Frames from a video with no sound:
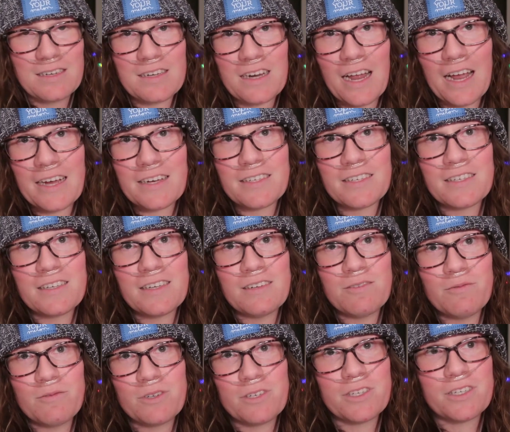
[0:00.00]
Class
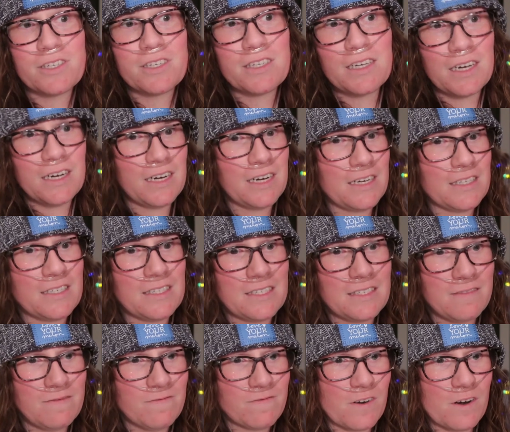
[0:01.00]
was uh,
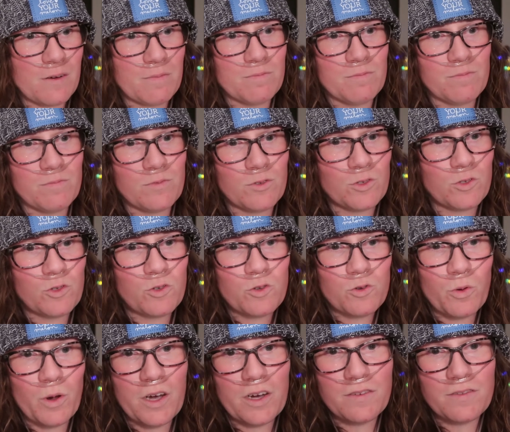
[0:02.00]
from
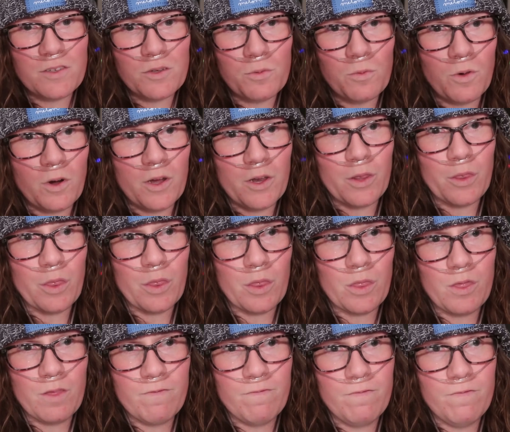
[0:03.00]
12 to
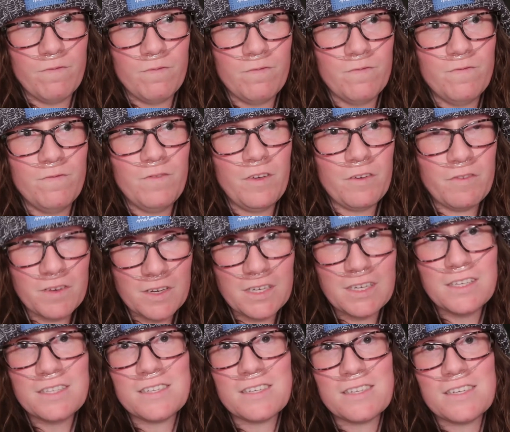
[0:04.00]
1
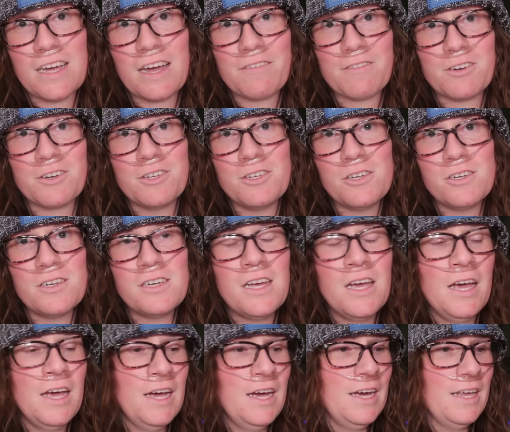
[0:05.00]
50 this afternoon.
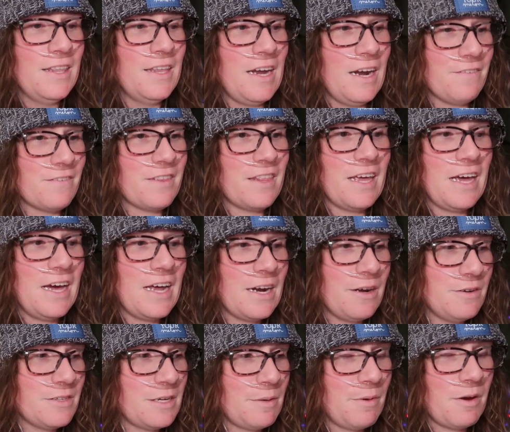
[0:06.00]
Then after that,
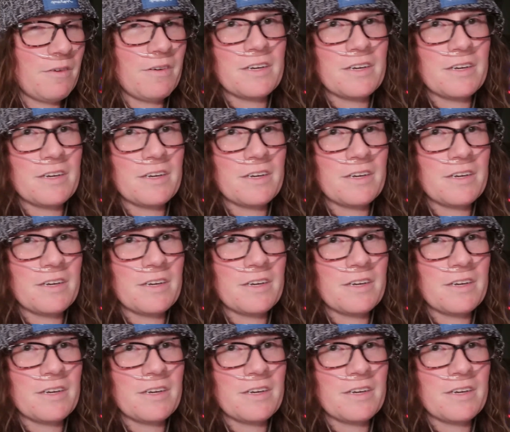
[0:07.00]
I was at my